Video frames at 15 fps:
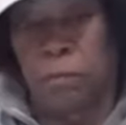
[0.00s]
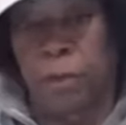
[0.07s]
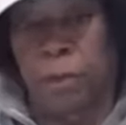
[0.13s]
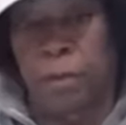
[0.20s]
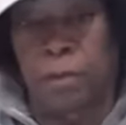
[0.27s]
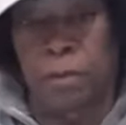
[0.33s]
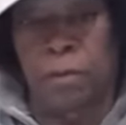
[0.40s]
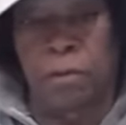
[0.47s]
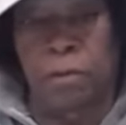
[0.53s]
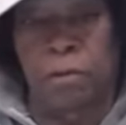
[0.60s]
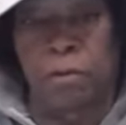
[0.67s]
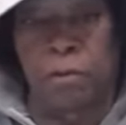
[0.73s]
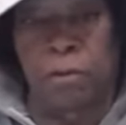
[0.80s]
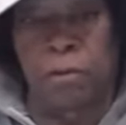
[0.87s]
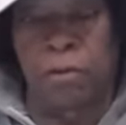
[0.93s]
We're
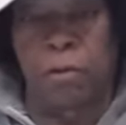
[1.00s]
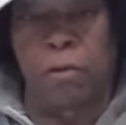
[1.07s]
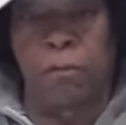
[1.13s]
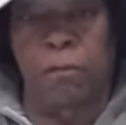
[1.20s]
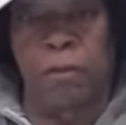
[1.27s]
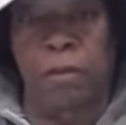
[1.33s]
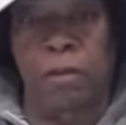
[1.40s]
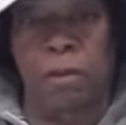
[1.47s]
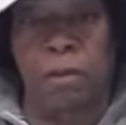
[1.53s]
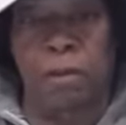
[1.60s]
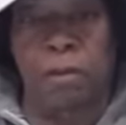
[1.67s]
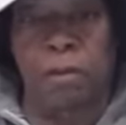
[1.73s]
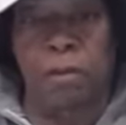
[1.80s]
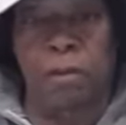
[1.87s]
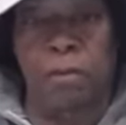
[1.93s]
going to go
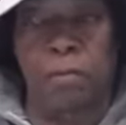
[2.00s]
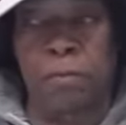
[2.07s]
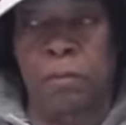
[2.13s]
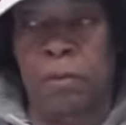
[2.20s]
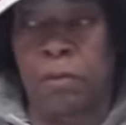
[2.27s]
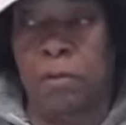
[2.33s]
over